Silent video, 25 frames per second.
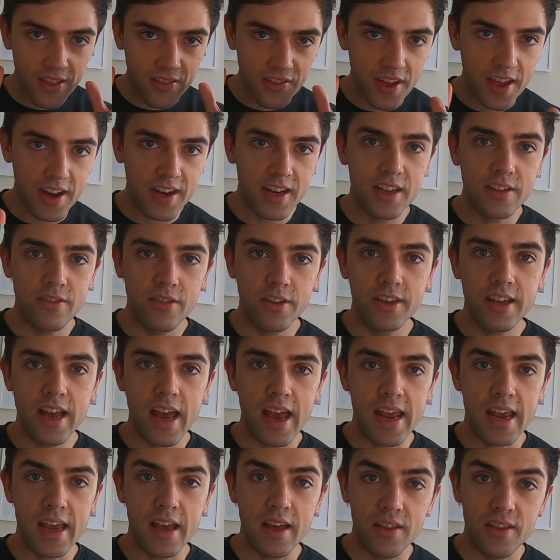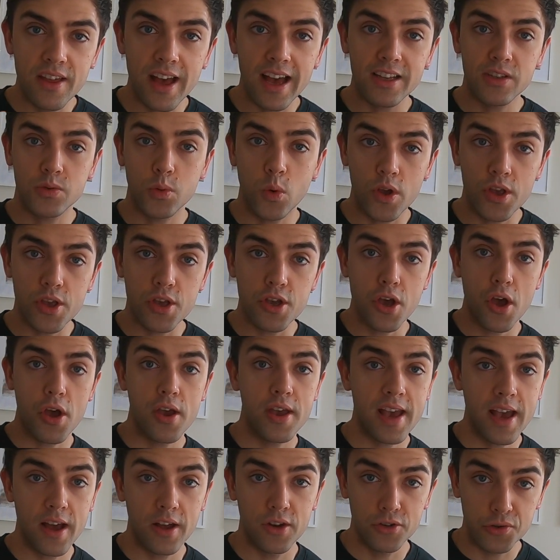the end of the day, that's why you're
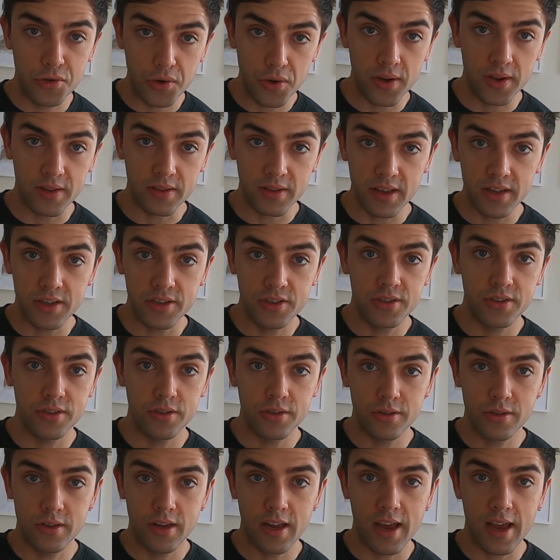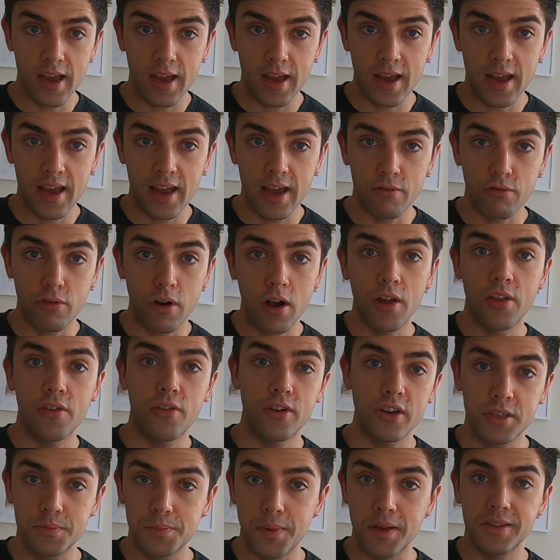going out and doing this rather
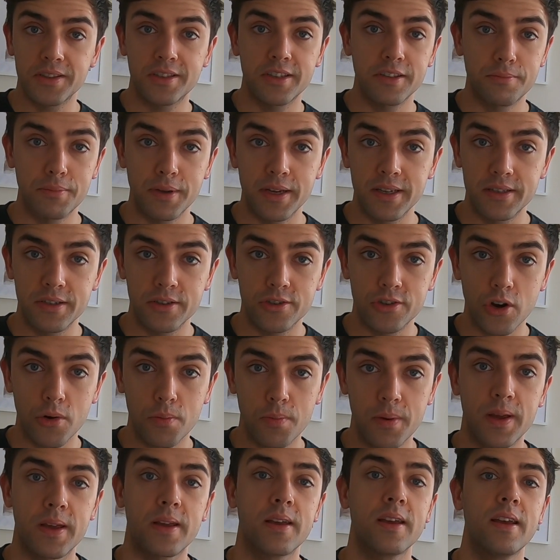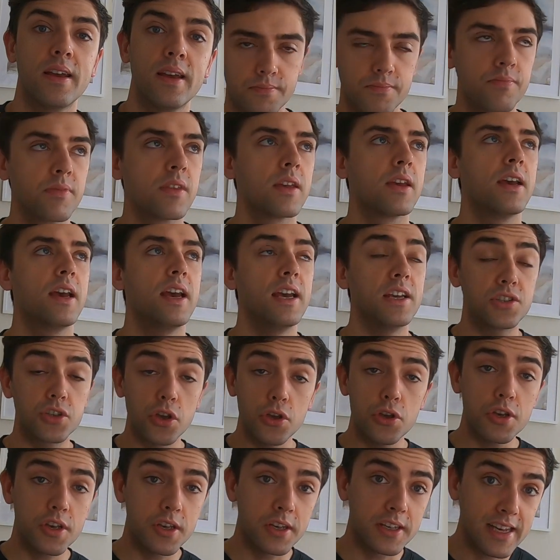expensive piece of shopping. It's so
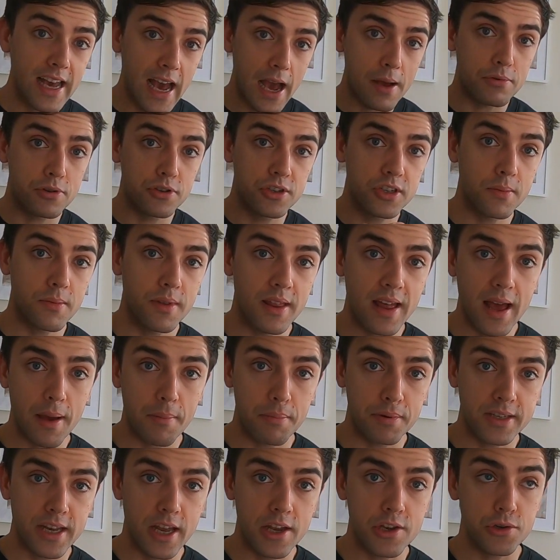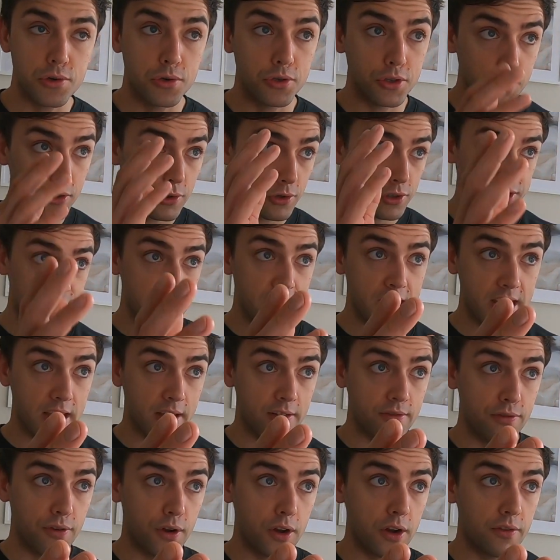you can capture some of that potential you're seeing
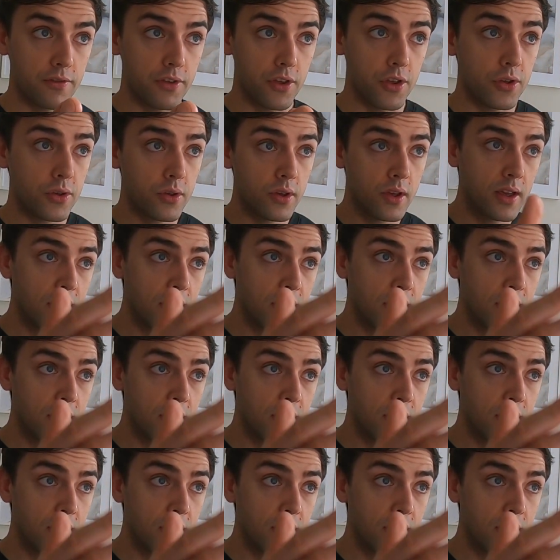in front of you